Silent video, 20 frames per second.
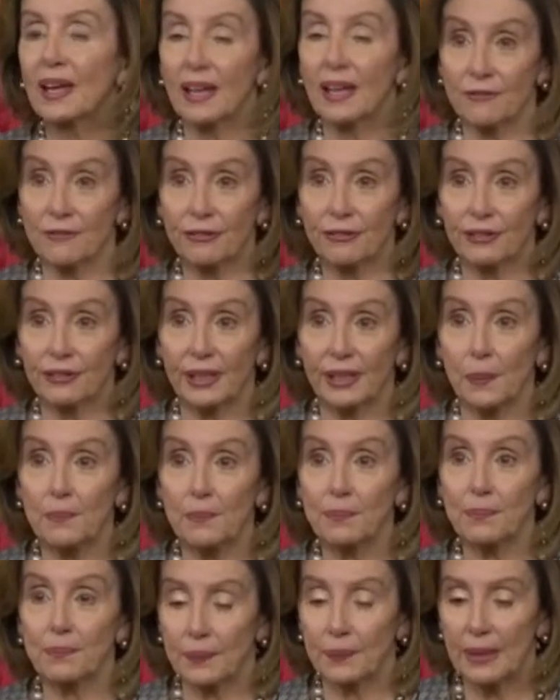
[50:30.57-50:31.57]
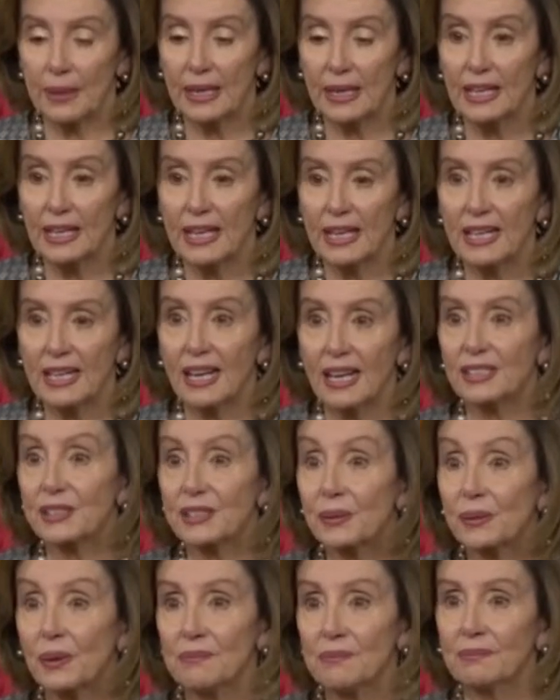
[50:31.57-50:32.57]
and freedom.
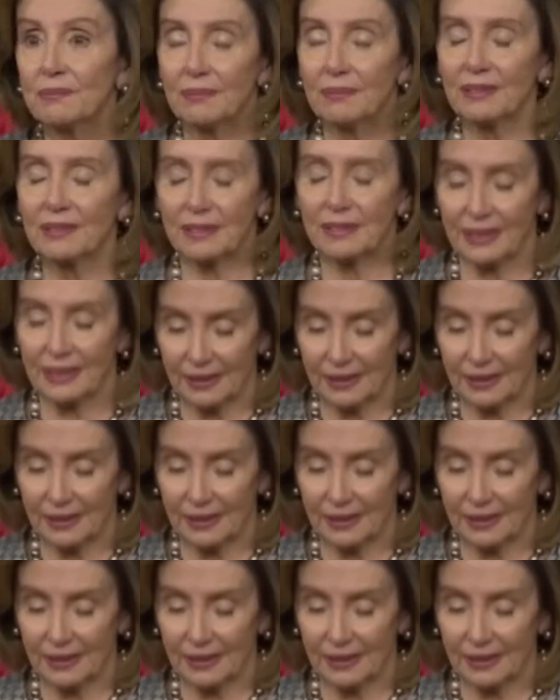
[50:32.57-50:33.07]
What